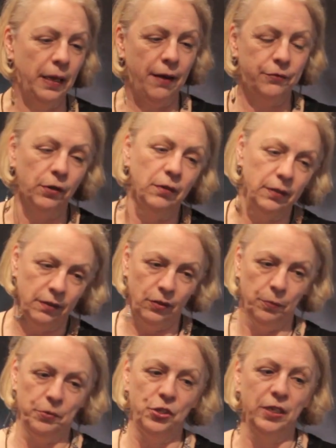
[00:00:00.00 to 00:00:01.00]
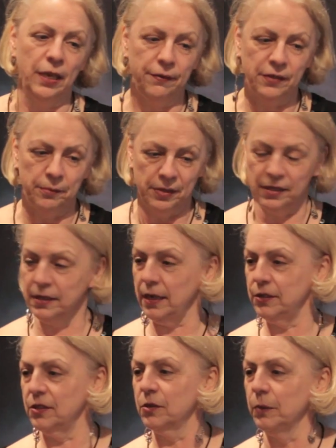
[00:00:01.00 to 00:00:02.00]
after London opened, she gave some of the
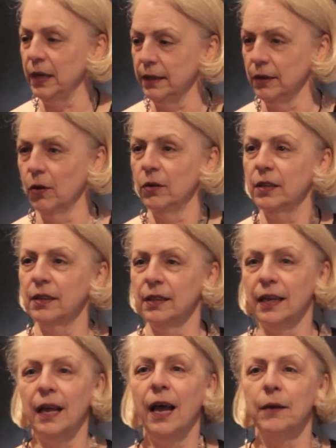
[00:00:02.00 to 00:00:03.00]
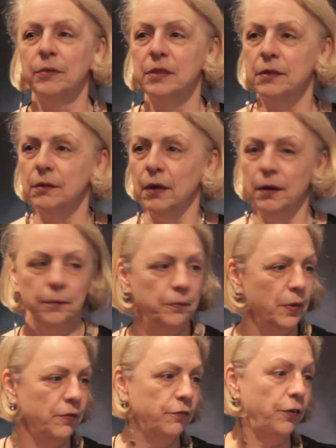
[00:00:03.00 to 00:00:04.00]
sketches away, and the only thing they had was
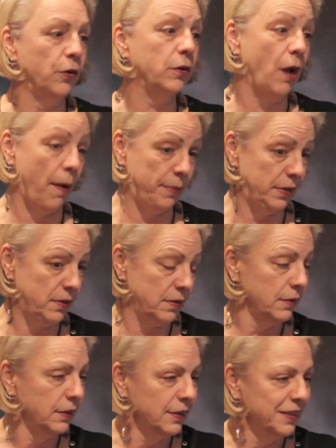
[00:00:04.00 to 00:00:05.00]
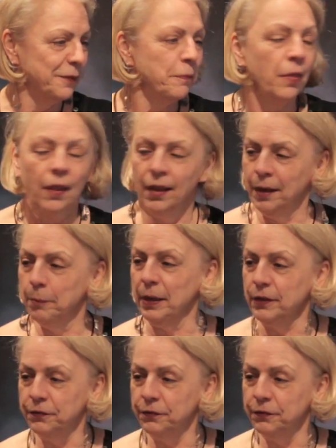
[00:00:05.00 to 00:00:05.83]
photocopies. But